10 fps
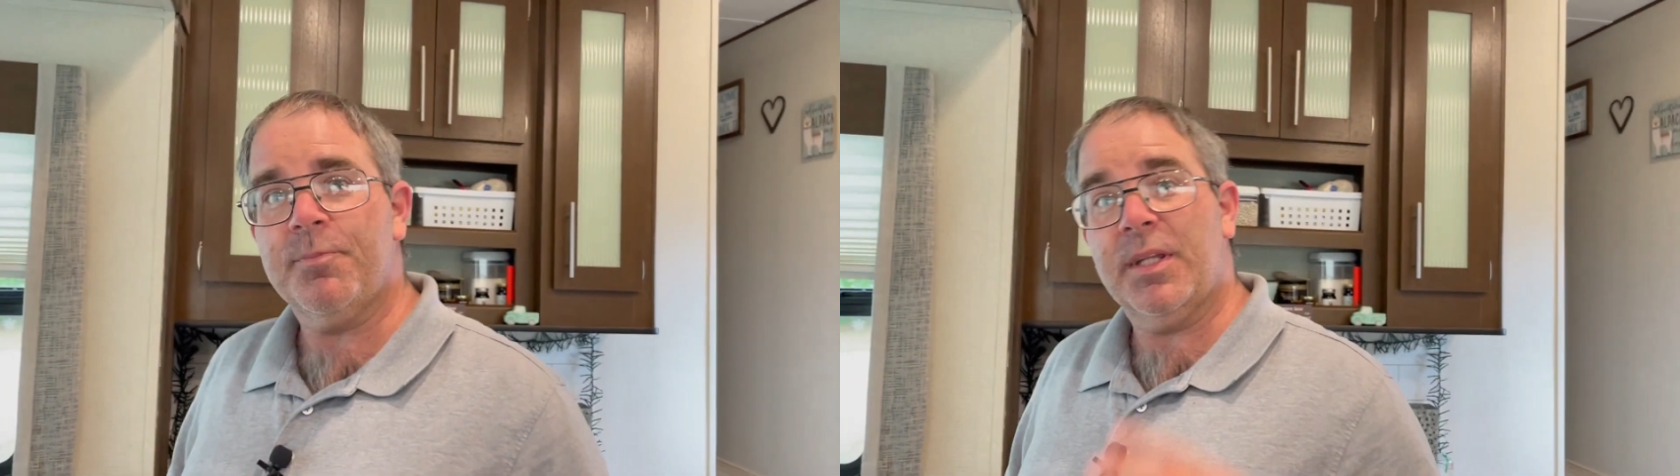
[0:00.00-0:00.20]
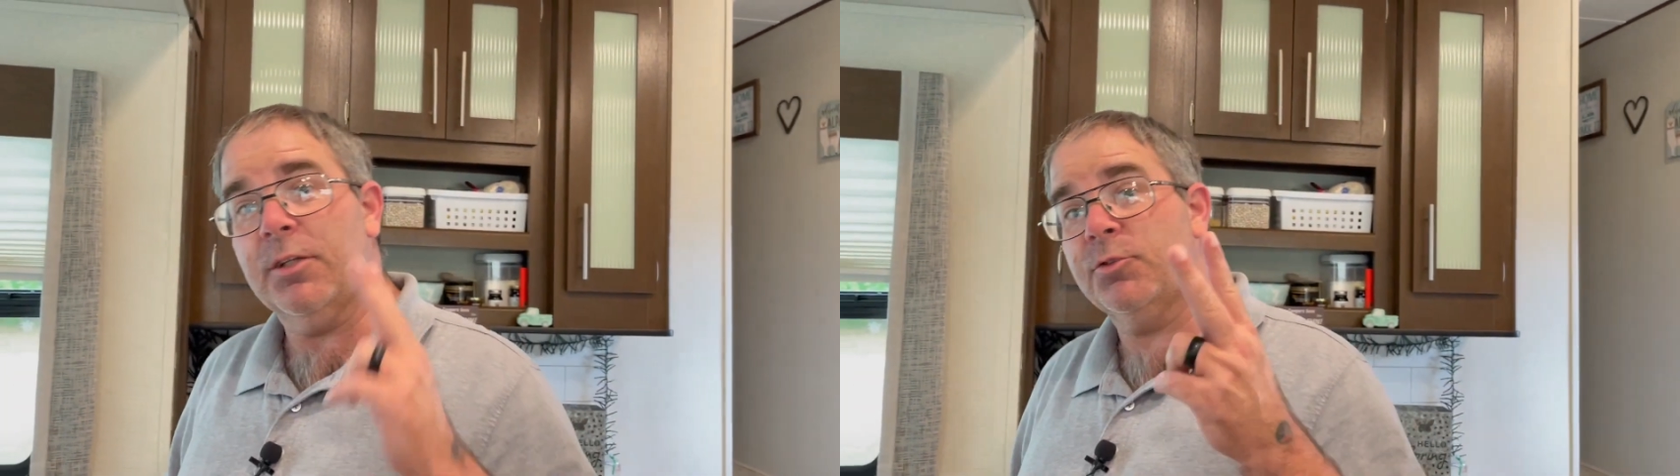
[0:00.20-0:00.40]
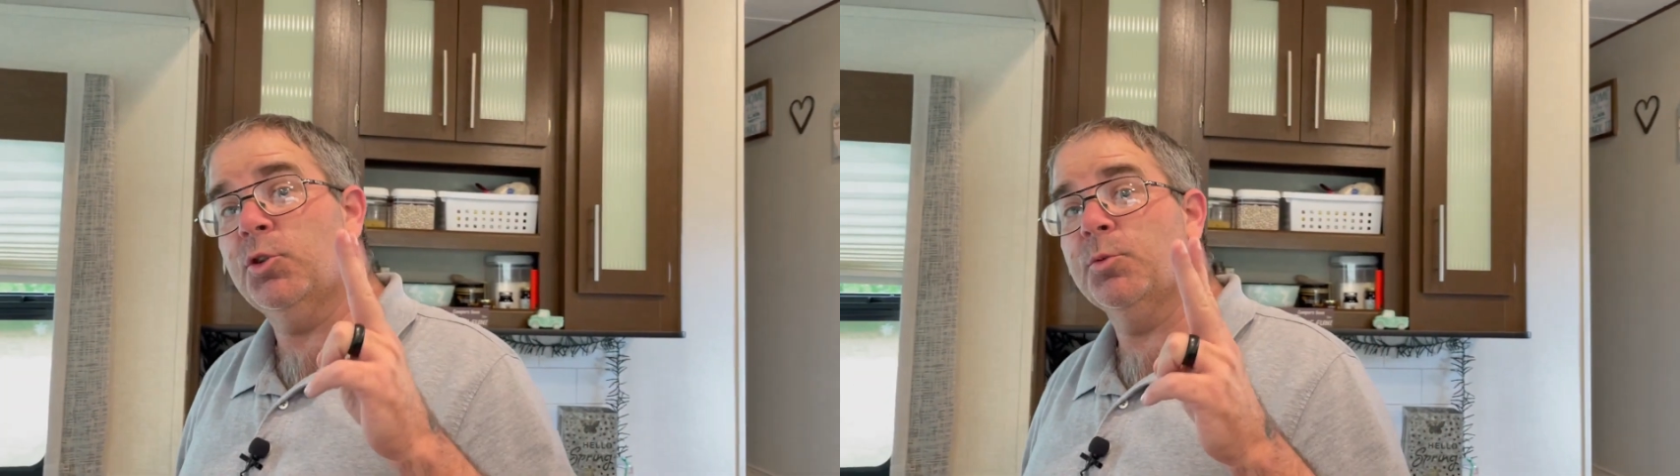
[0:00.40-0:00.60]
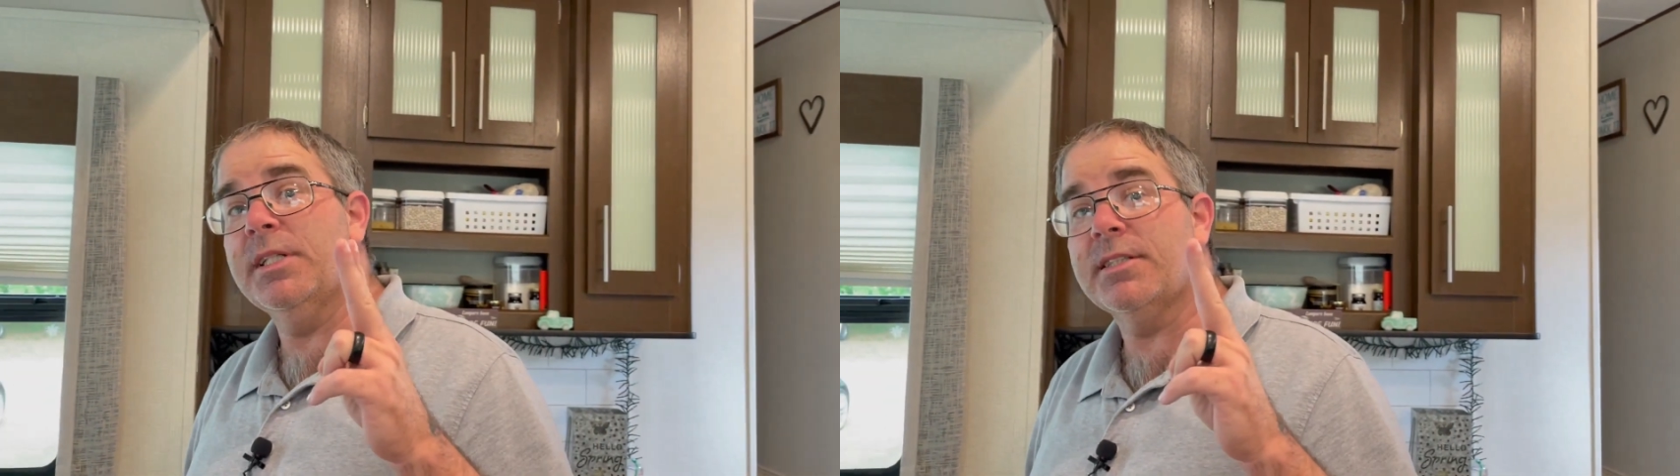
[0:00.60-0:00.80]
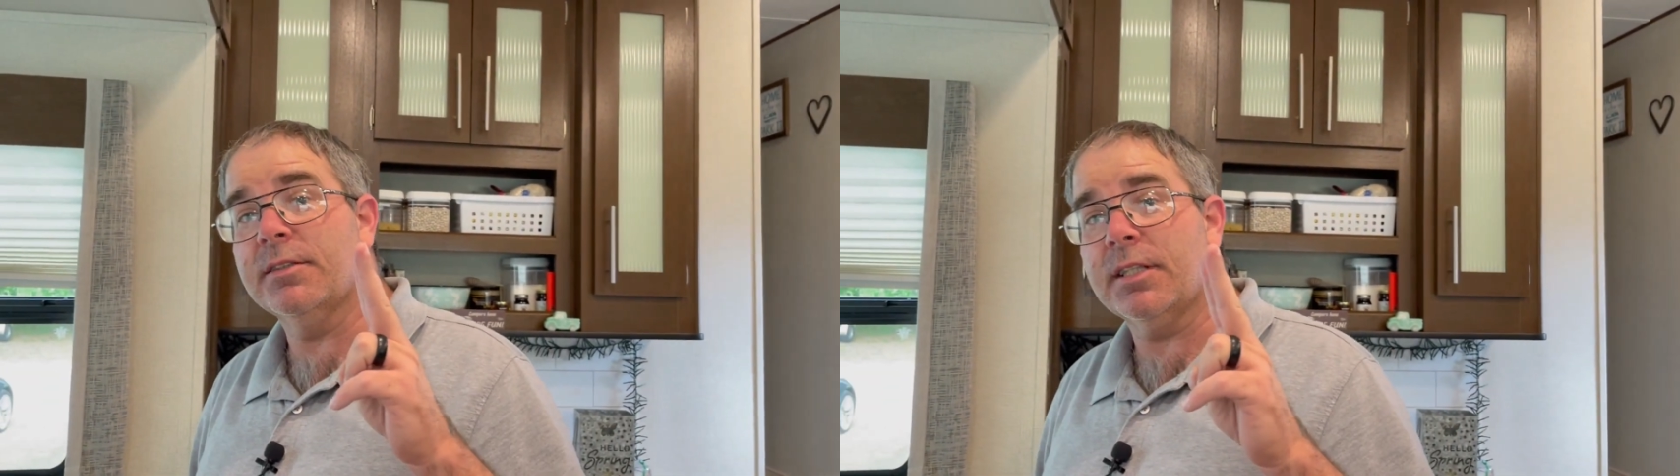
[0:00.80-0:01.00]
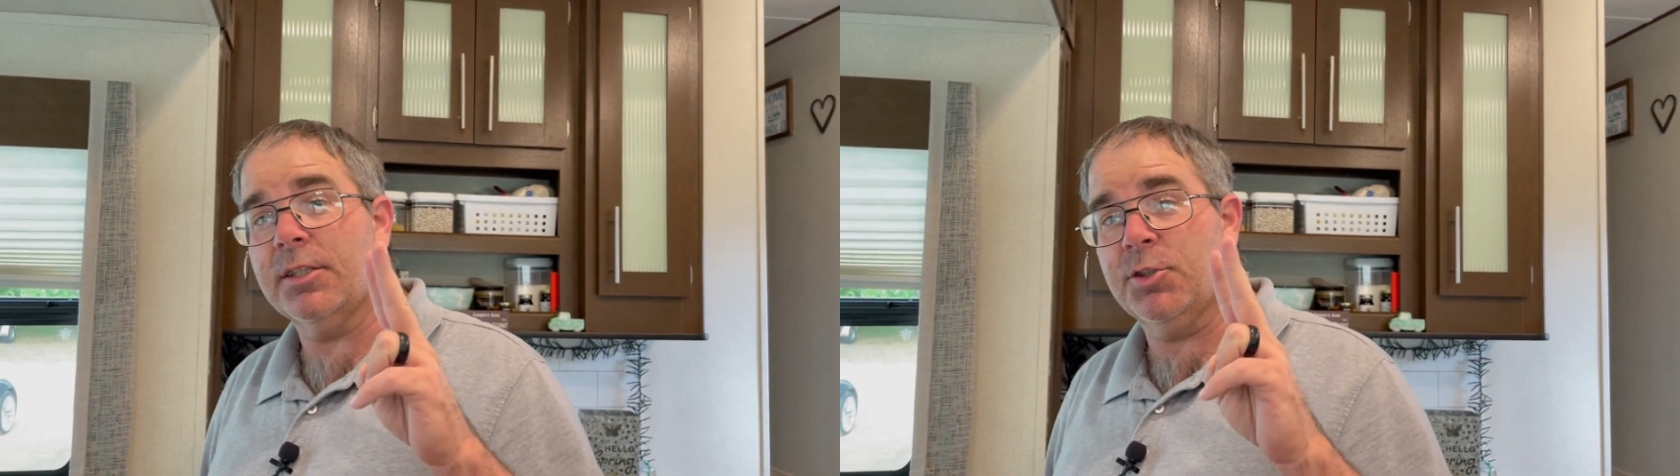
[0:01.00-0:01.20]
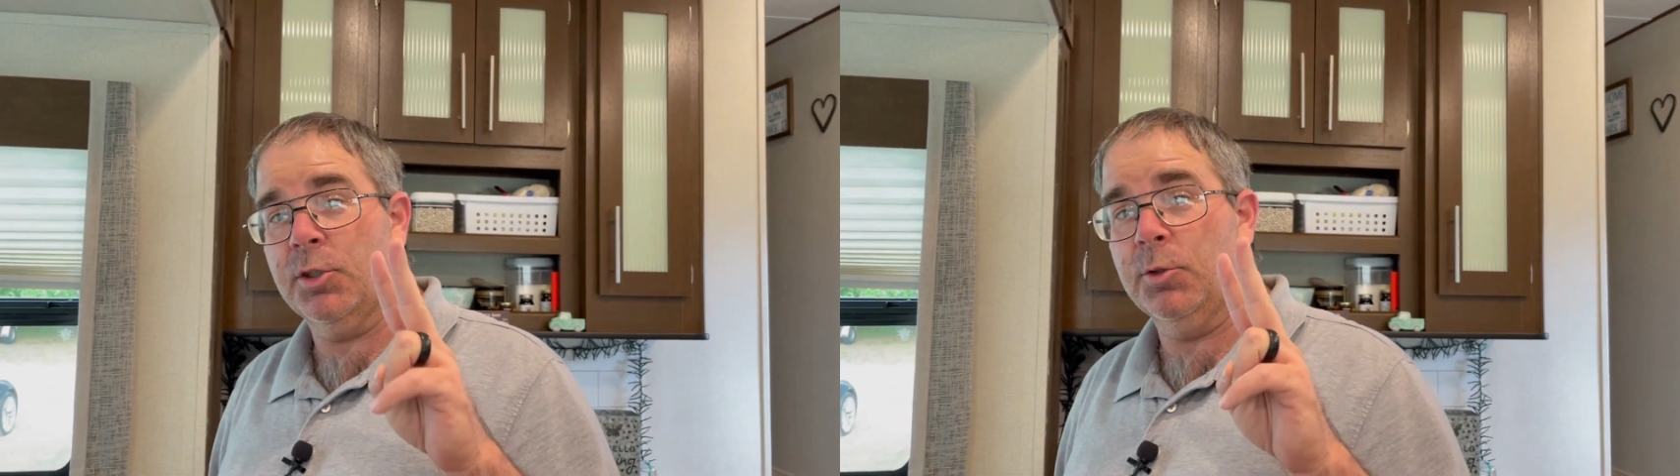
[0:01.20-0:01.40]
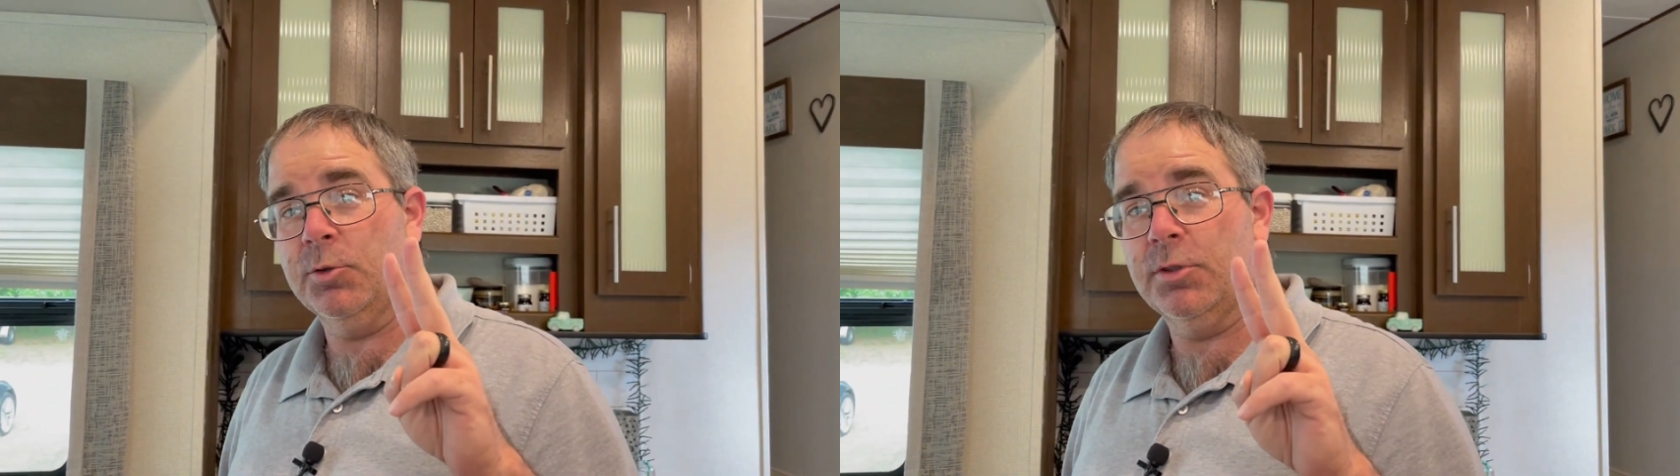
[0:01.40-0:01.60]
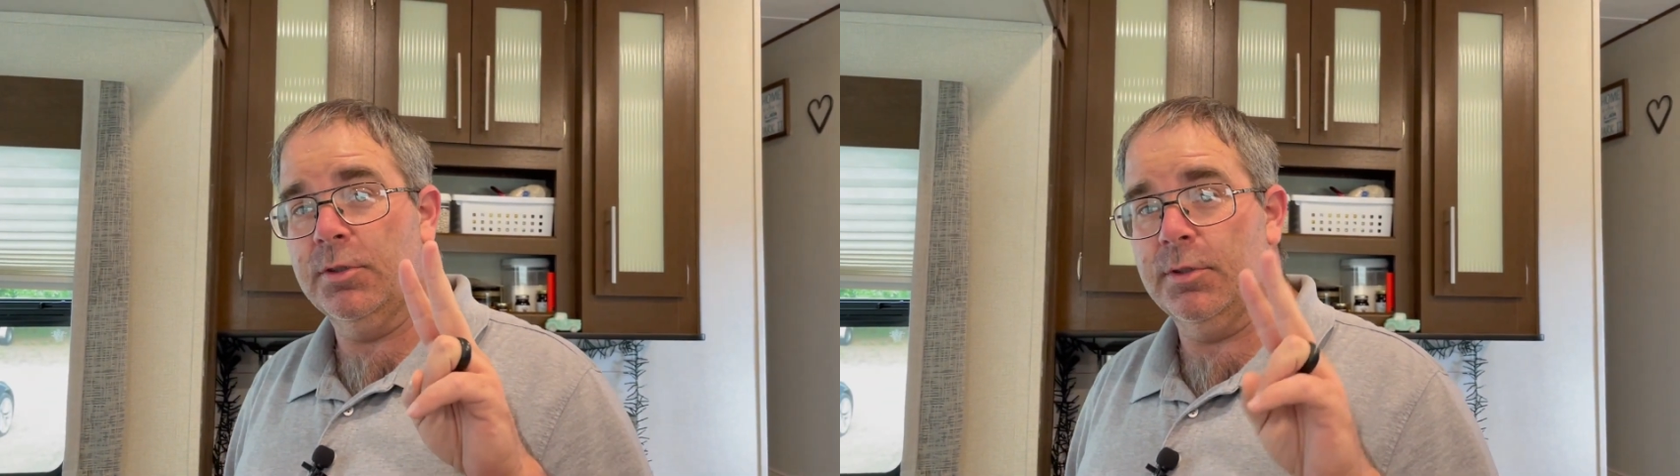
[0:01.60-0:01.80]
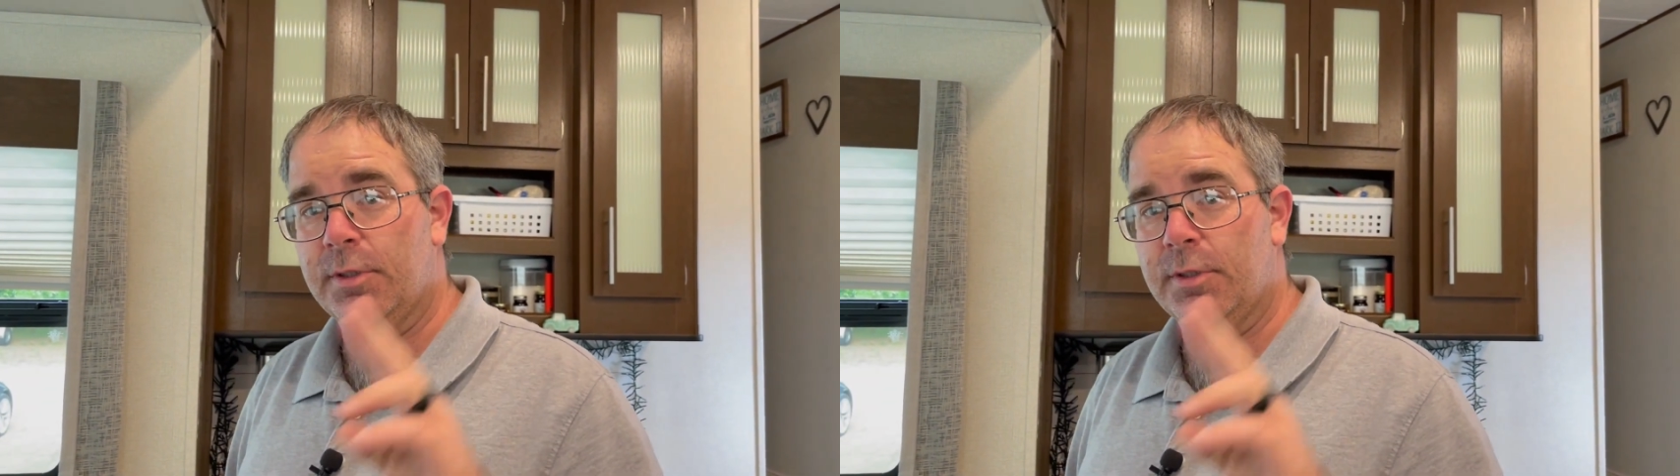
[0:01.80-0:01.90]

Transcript: And there's two reasons I chose